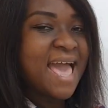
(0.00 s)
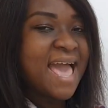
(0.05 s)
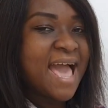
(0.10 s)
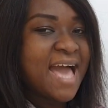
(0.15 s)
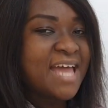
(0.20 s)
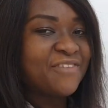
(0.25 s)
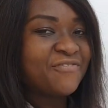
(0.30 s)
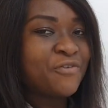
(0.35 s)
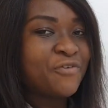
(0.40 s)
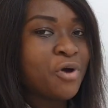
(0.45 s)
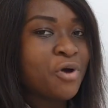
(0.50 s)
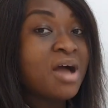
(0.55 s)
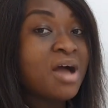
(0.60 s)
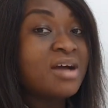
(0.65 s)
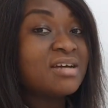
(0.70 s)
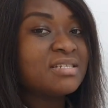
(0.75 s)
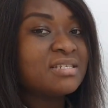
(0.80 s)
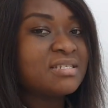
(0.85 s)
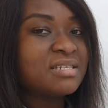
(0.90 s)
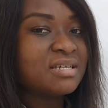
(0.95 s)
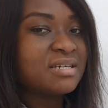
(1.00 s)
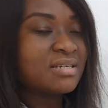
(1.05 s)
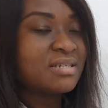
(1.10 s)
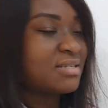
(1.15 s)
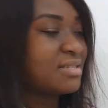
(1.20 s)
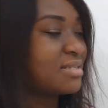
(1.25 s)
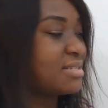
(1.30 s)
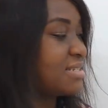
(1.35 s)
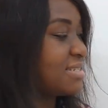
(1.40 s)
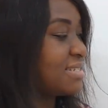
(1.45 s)
And for d,
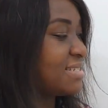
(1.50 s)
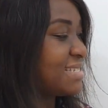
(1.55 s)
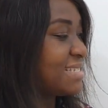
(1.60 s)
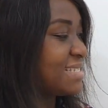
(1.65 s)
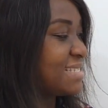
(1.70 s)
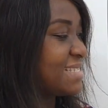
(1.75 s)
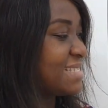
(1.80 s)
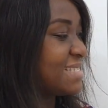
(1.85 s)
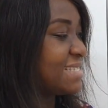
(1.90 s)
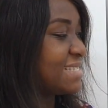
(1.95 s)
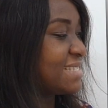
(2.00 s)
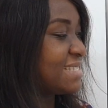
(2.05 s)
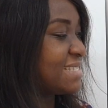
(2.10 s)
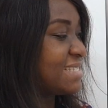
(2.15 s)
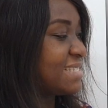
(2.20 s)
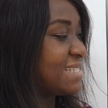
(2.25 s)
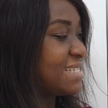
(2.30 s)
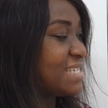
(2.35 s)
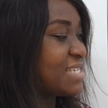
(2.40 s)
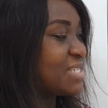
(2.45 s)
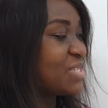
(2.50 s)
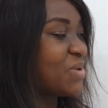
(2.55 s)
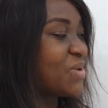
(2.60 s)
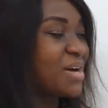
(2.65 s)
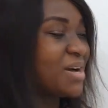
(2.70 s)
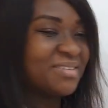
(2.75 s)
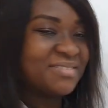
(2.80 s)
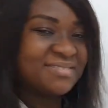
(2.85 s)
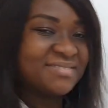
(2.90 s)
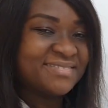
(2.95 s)
tick as
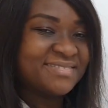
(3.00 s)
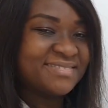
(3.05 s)
well.